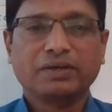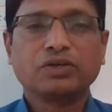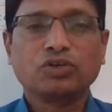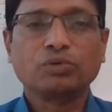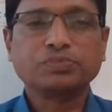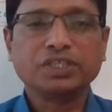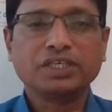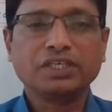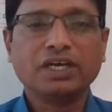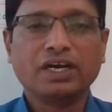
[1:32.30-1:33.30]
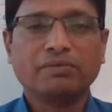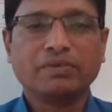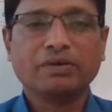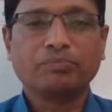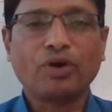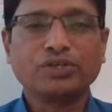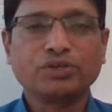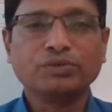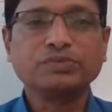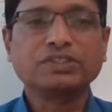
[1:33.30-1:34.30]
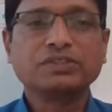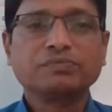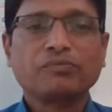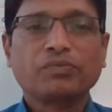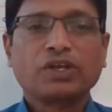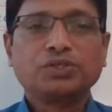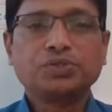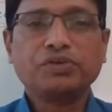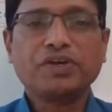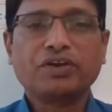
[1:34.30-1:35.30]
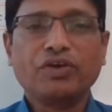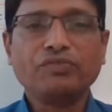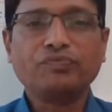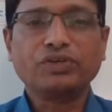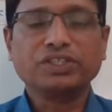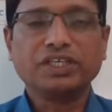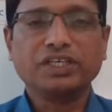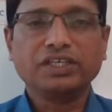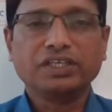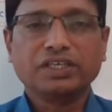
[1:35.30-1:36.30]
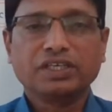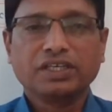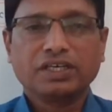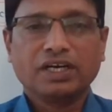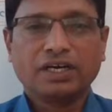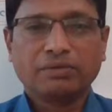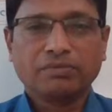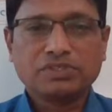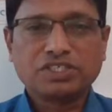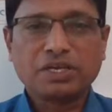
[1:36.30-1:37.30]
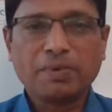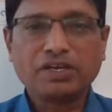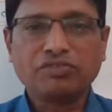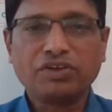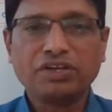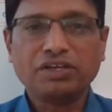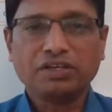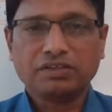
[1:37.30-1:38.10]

group theory, point groups. Today, we are going for the symmetry,